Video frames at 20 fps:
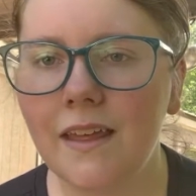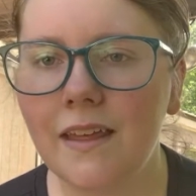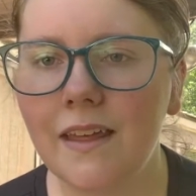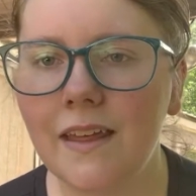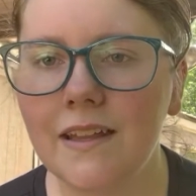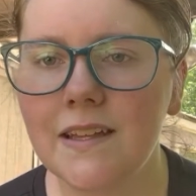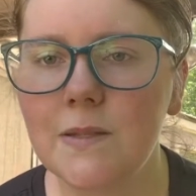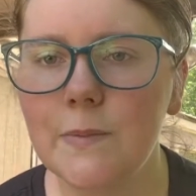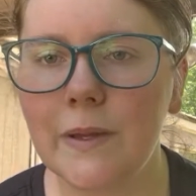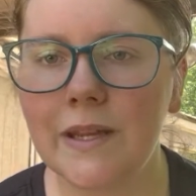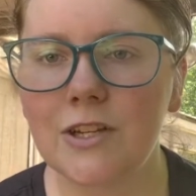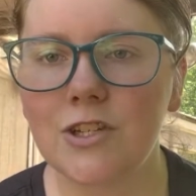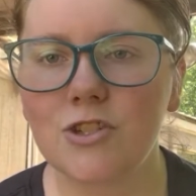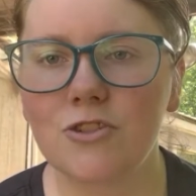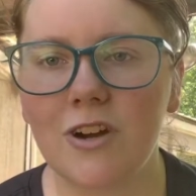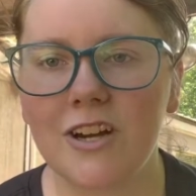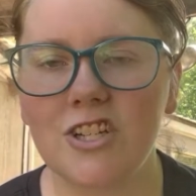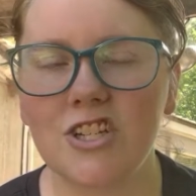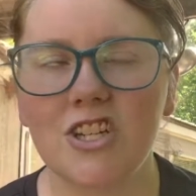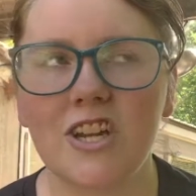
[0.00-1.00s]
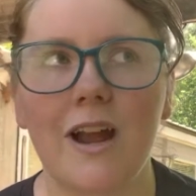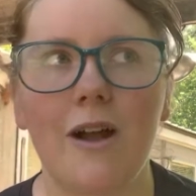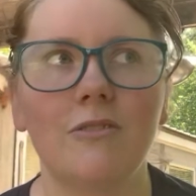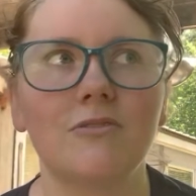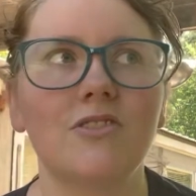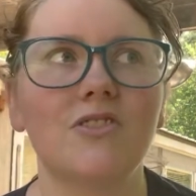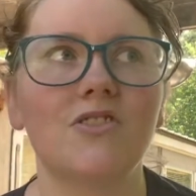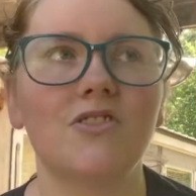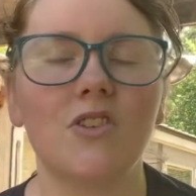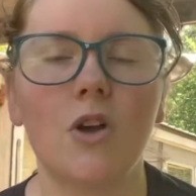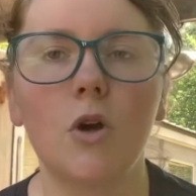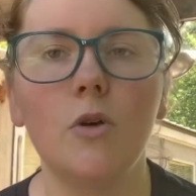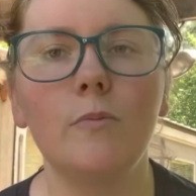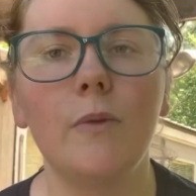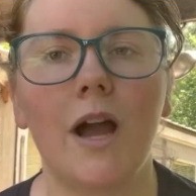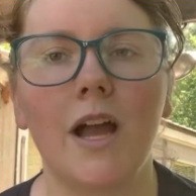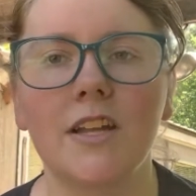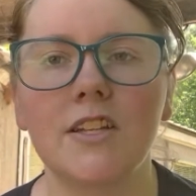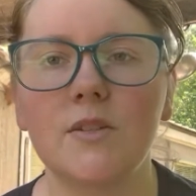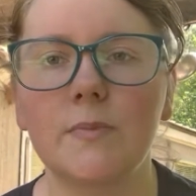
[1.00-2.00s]
it's being stretched out so
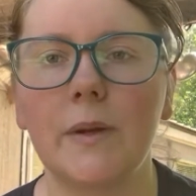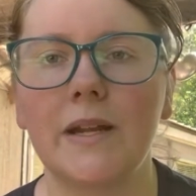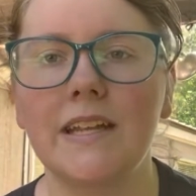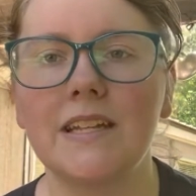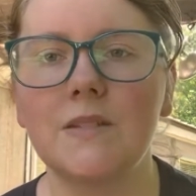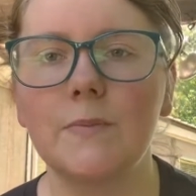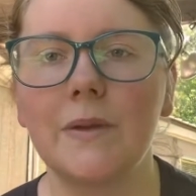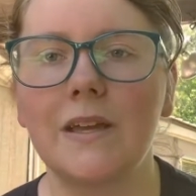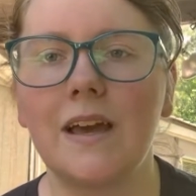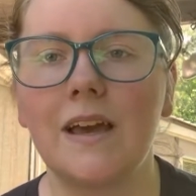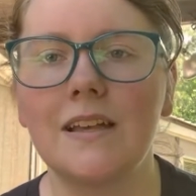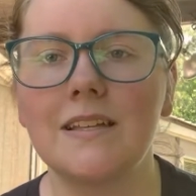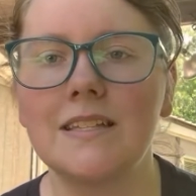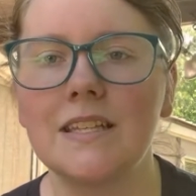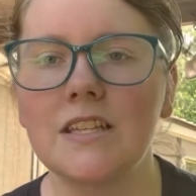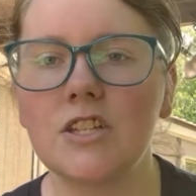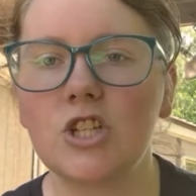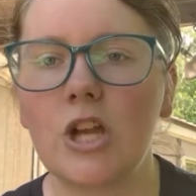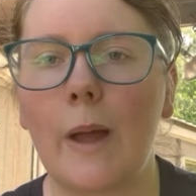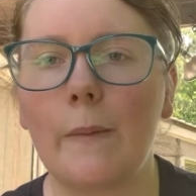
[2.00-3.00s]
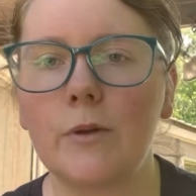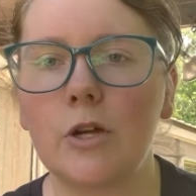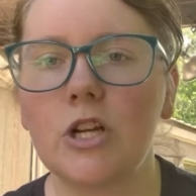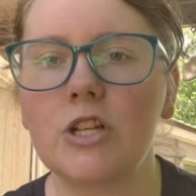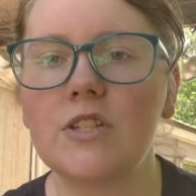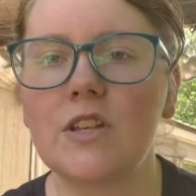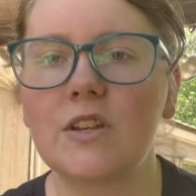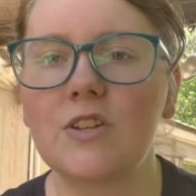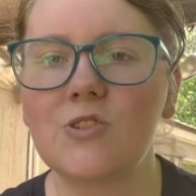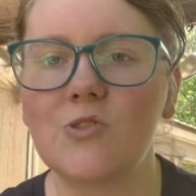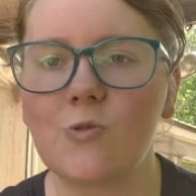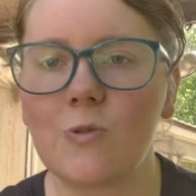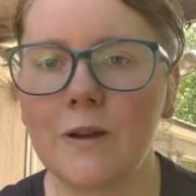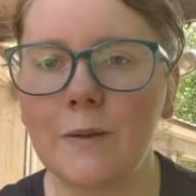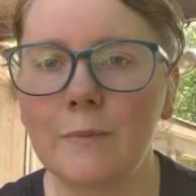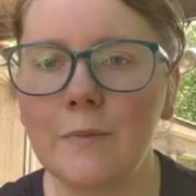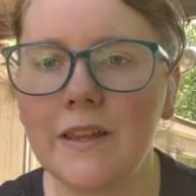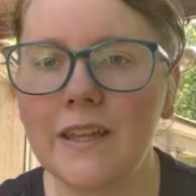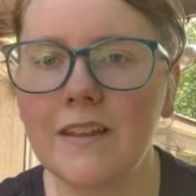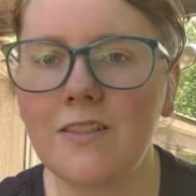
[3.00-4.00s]
much, but it's because this chapter is
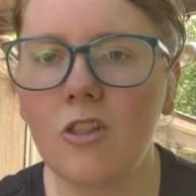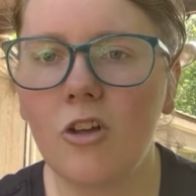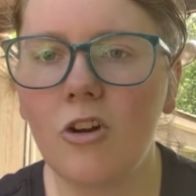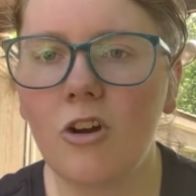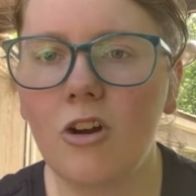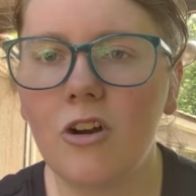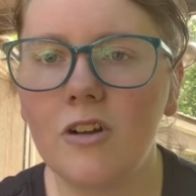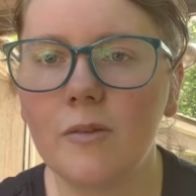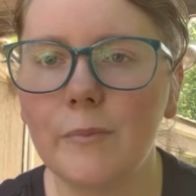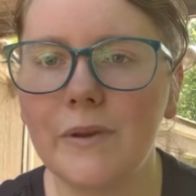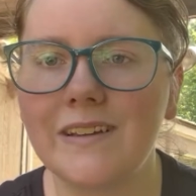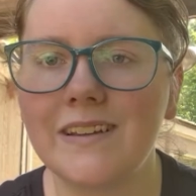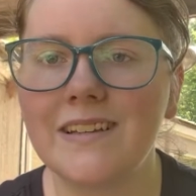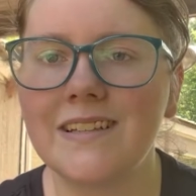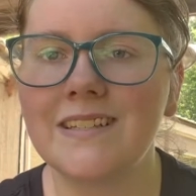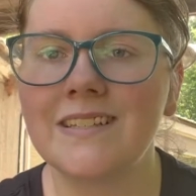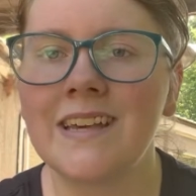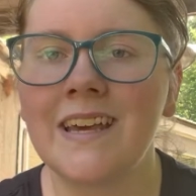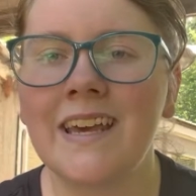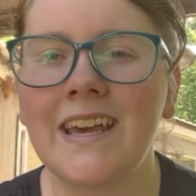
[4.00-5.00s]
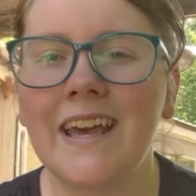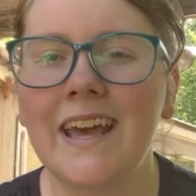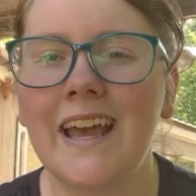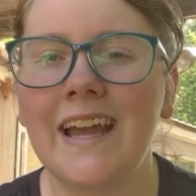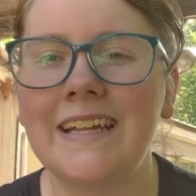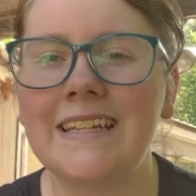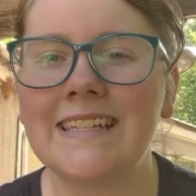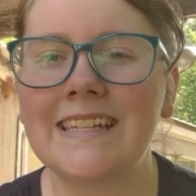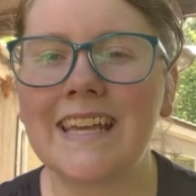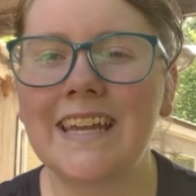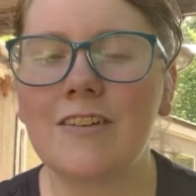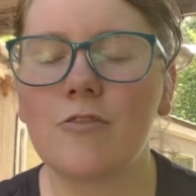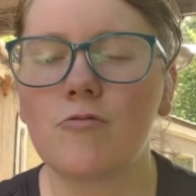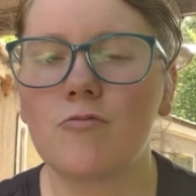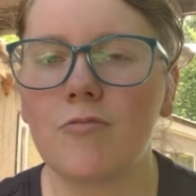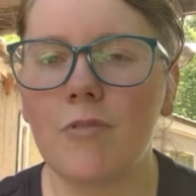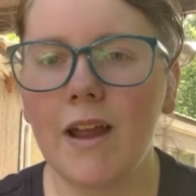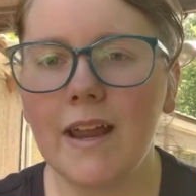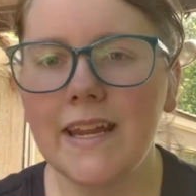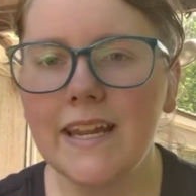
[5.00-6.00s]
extremely long because it's getting
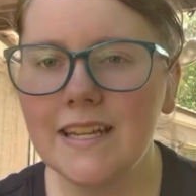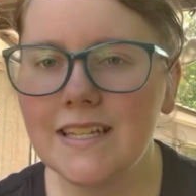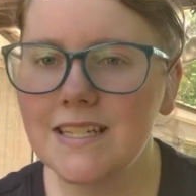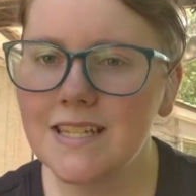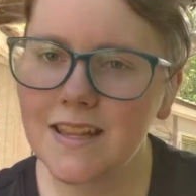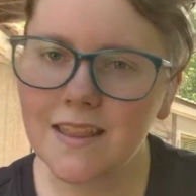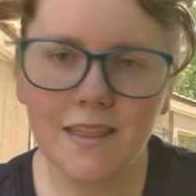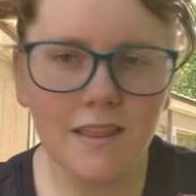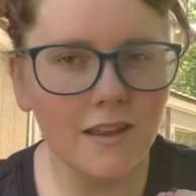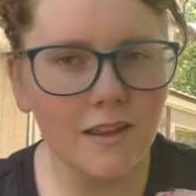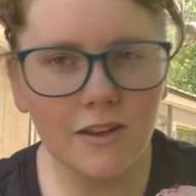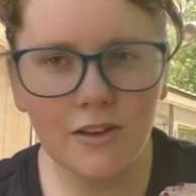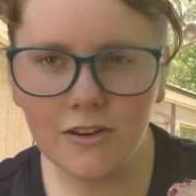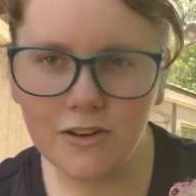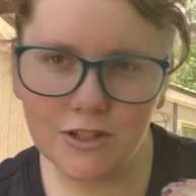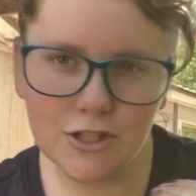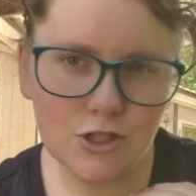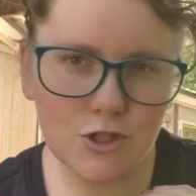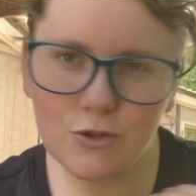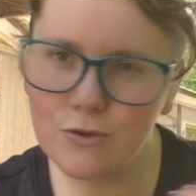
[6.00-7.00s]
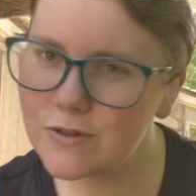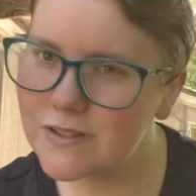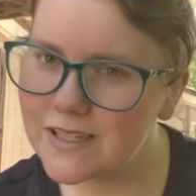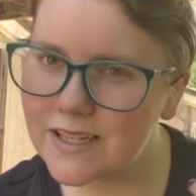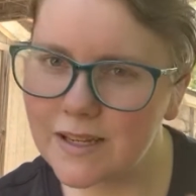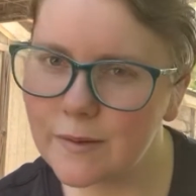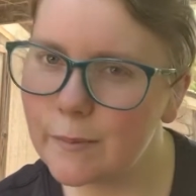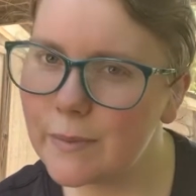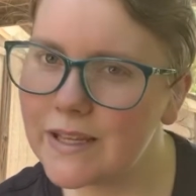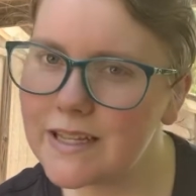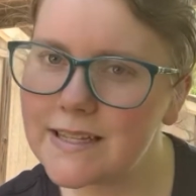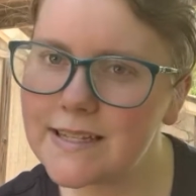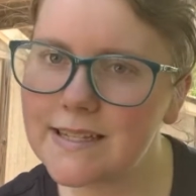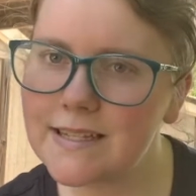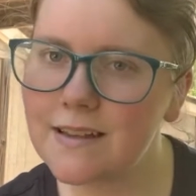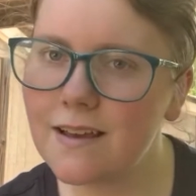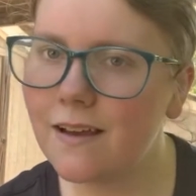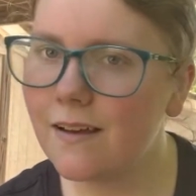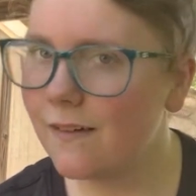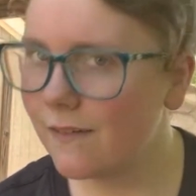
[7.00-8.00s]
right into the good juicy bits
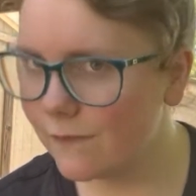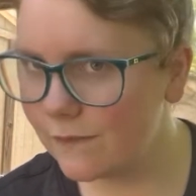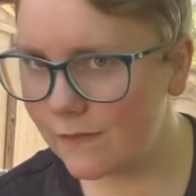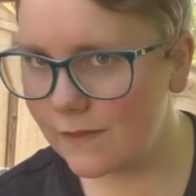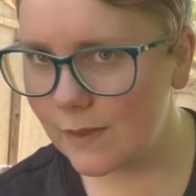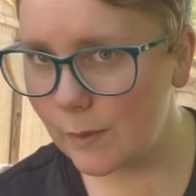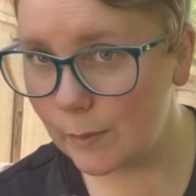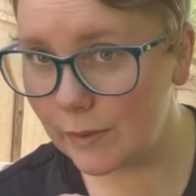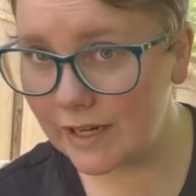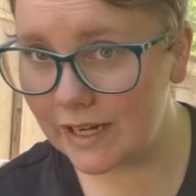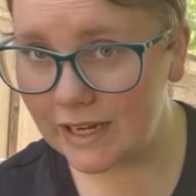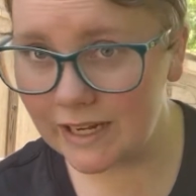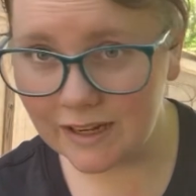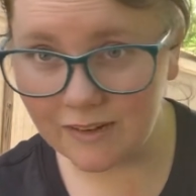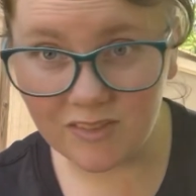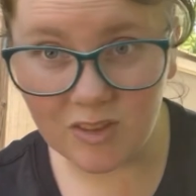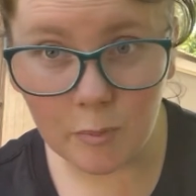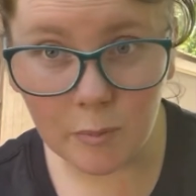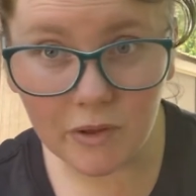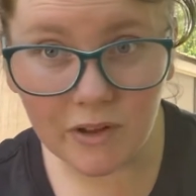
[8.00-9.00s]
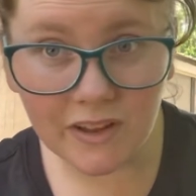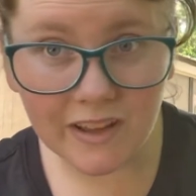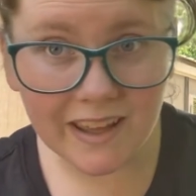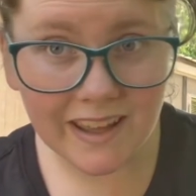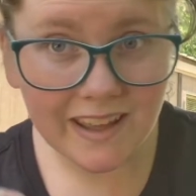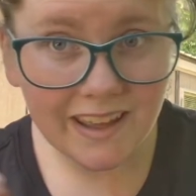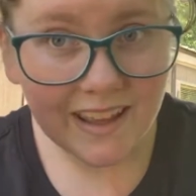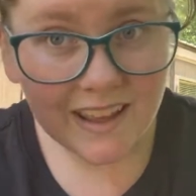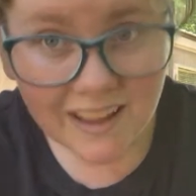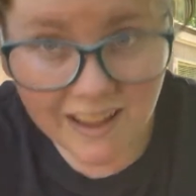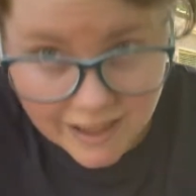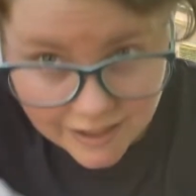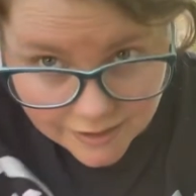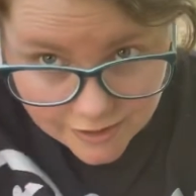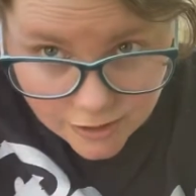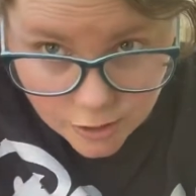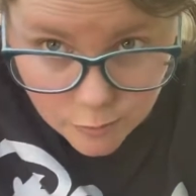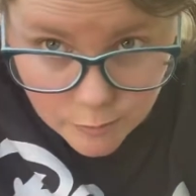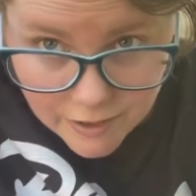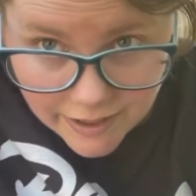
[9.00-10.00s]
of the beginning of the book. And I
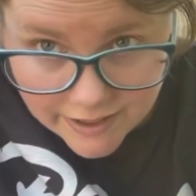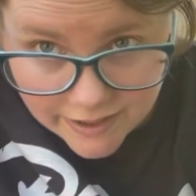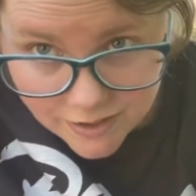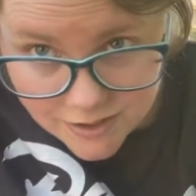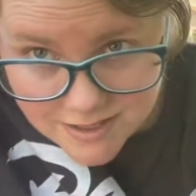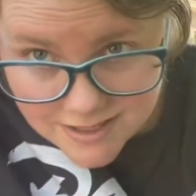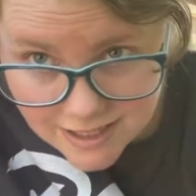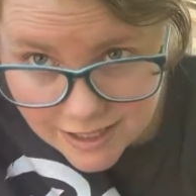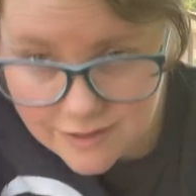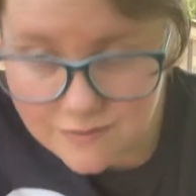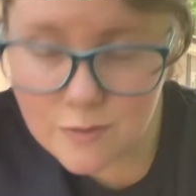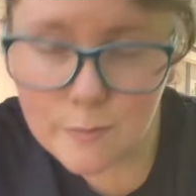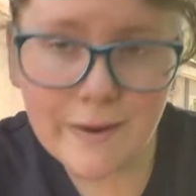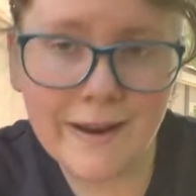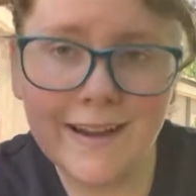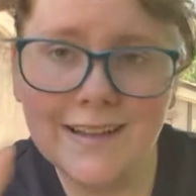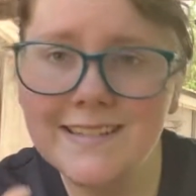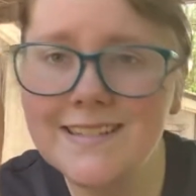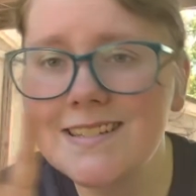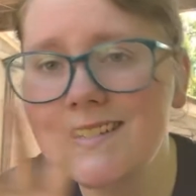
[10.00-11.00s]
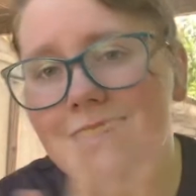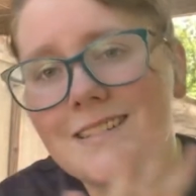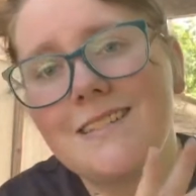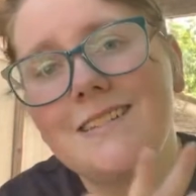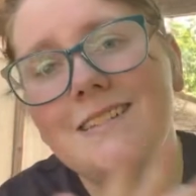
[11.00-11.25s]
know my hair is kind of a mess,